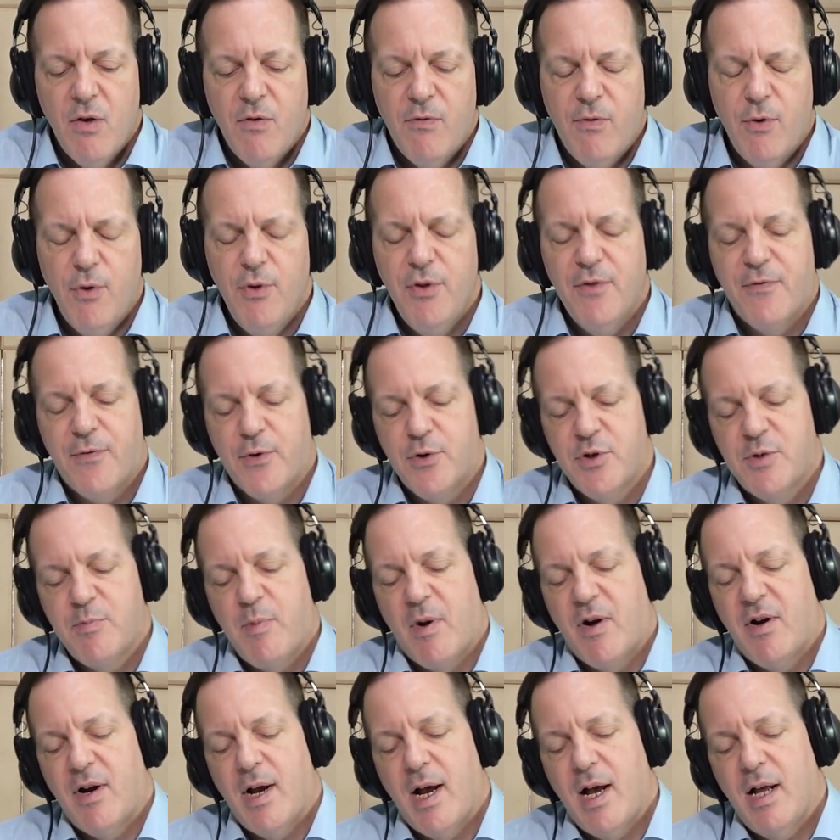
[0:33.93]
For the first
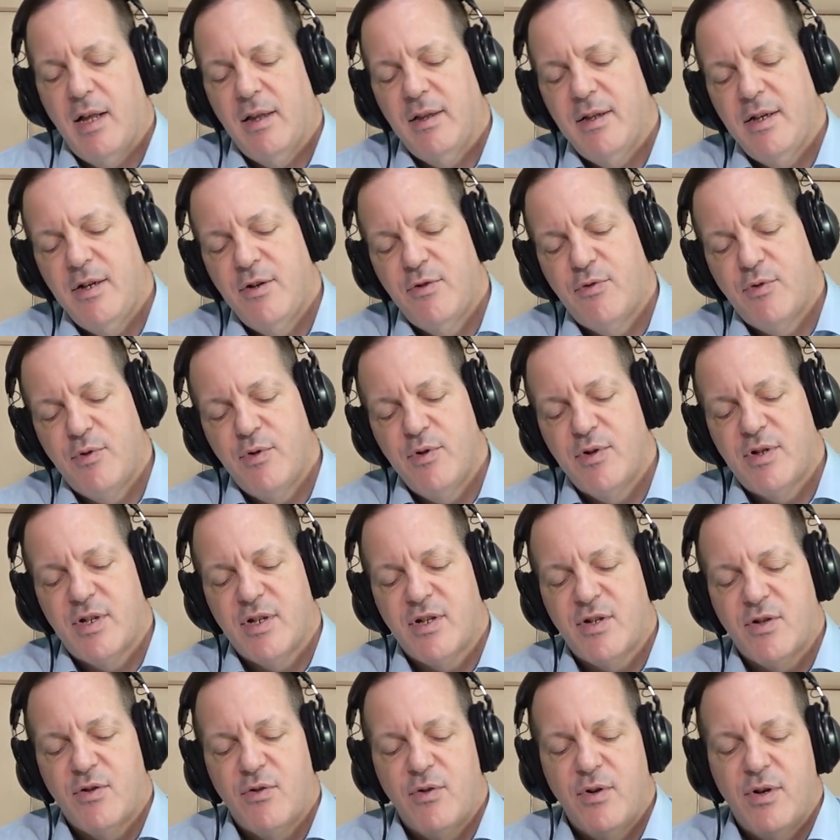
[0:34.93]
part, I'll introduce
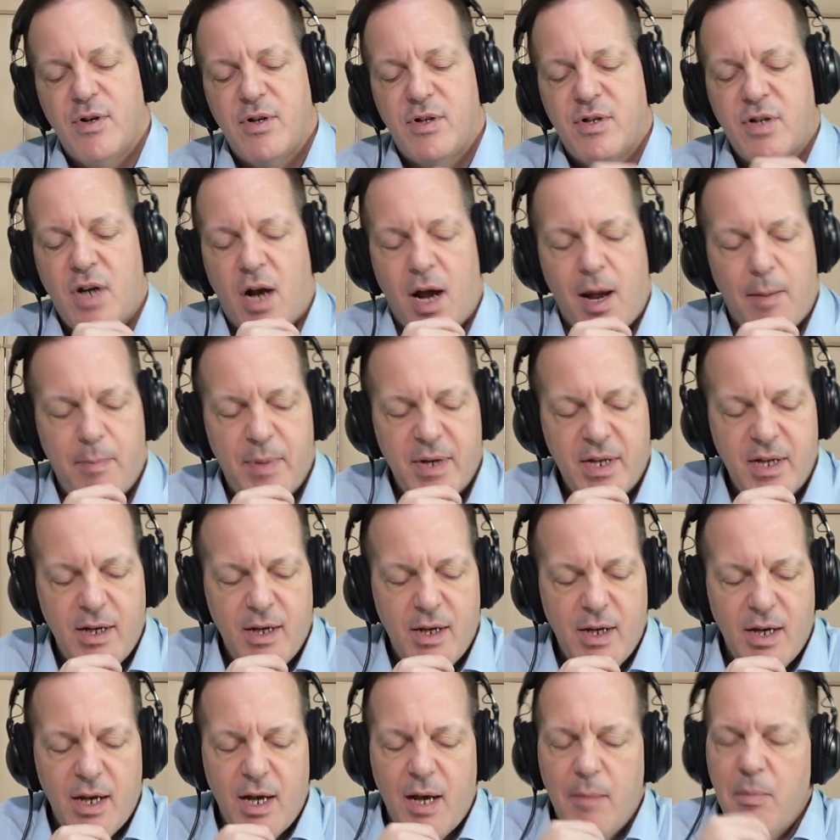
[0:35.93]
a certain topic
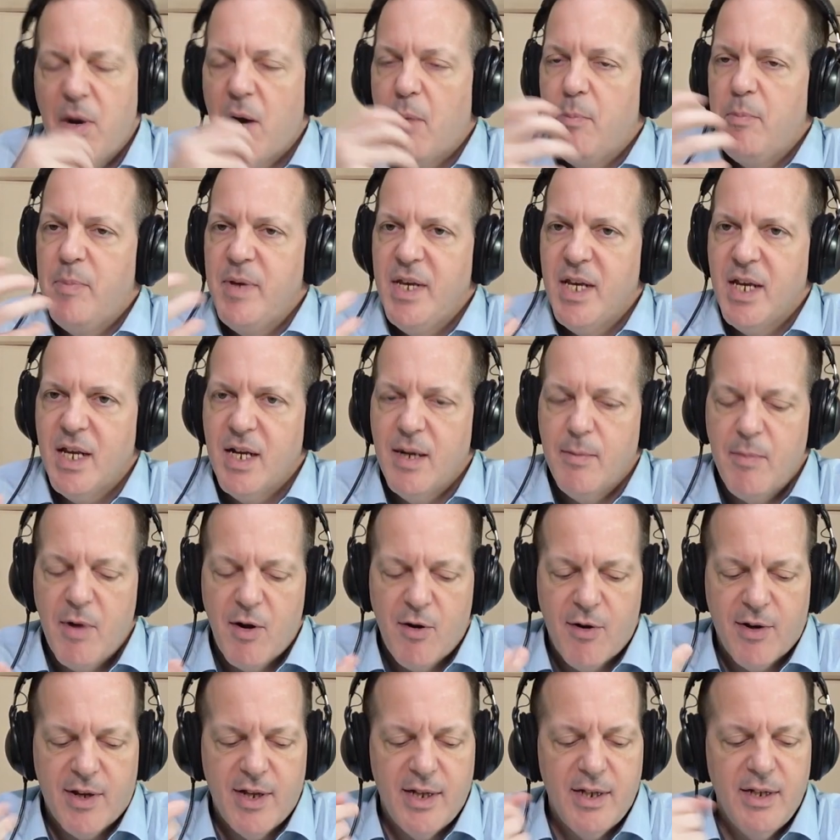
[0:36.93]
about being an
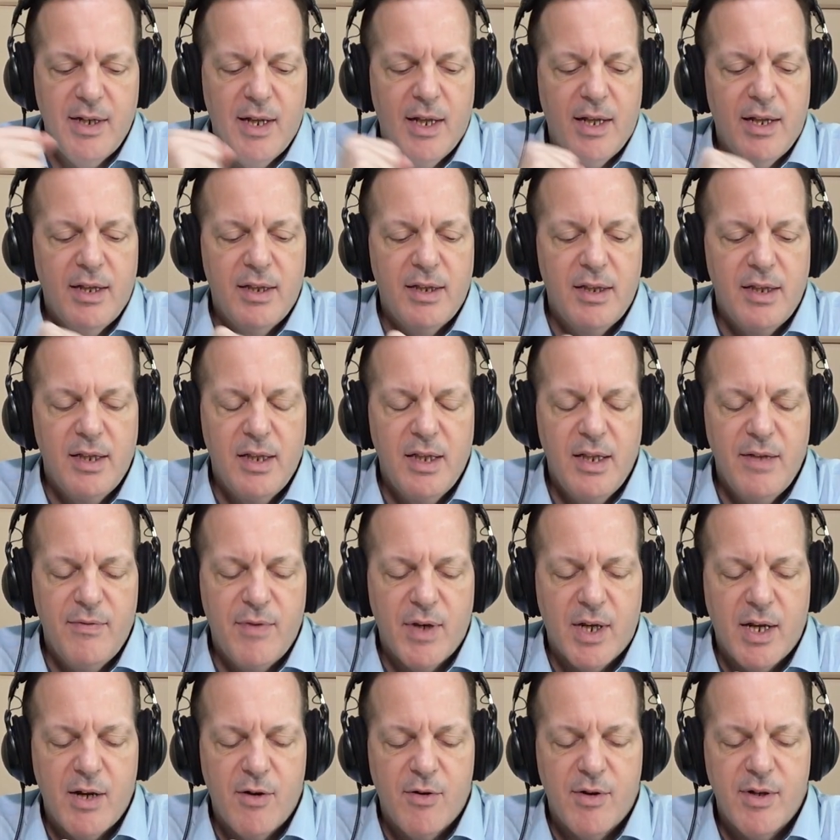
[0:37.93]
American
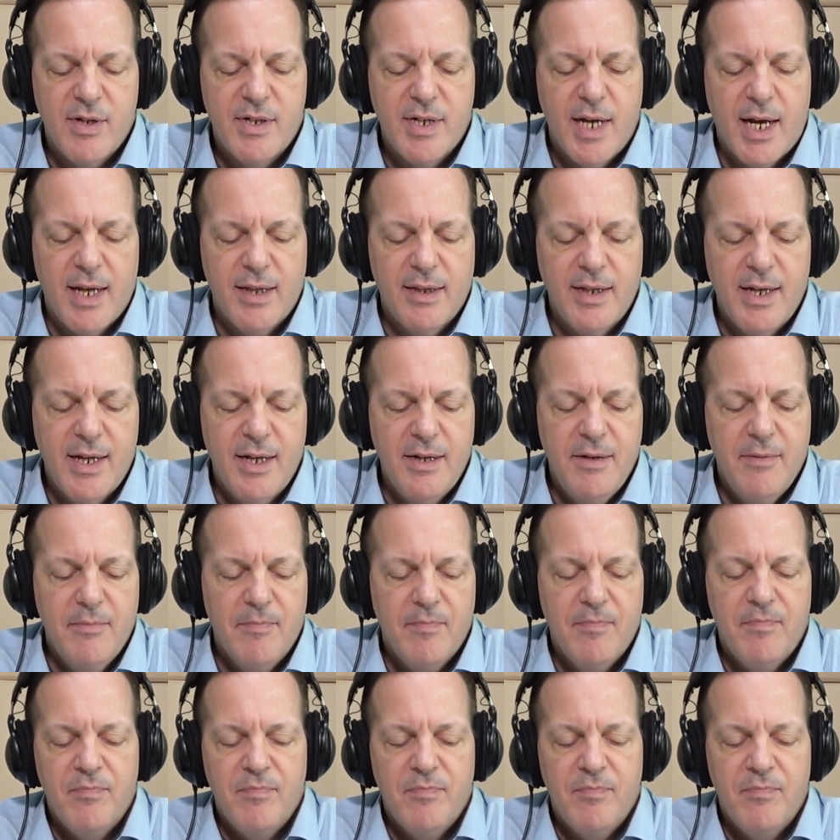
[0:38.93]
living here in Thailand.